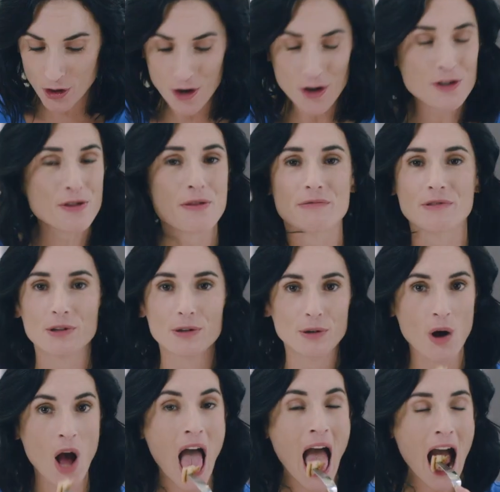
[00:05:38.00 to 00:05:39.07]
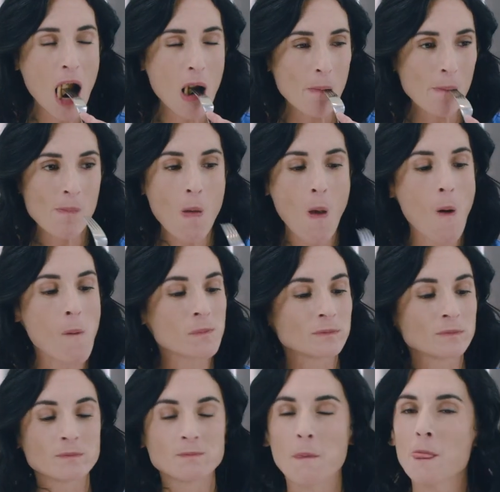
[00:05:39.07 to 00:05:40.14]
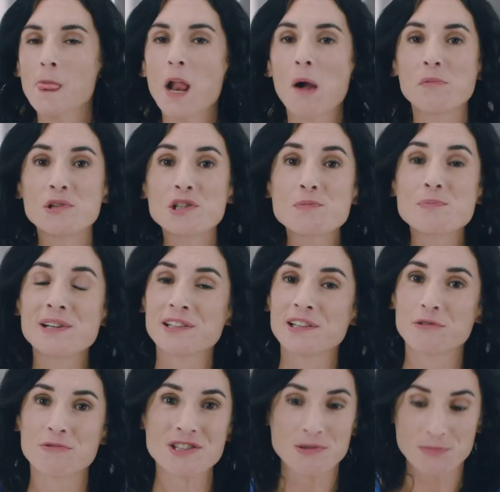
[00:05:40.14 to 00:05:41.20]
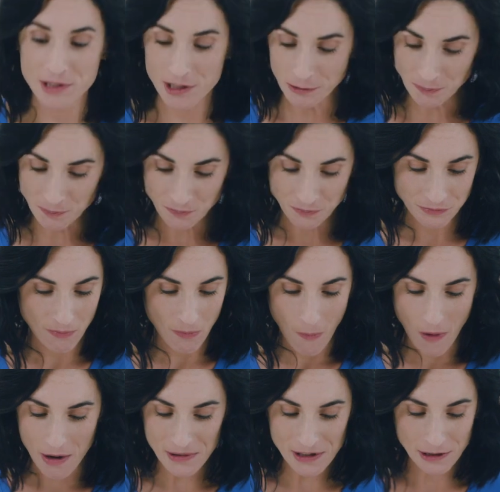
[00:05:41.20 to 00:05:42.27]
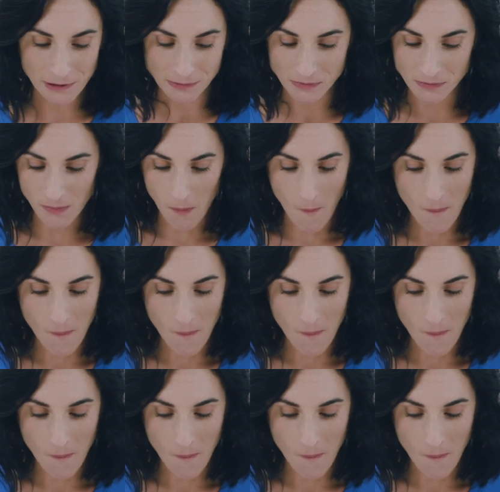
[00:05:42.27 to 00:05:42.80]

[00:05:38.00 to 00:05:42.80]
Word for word: cooked through. This pancake recipe, I mean,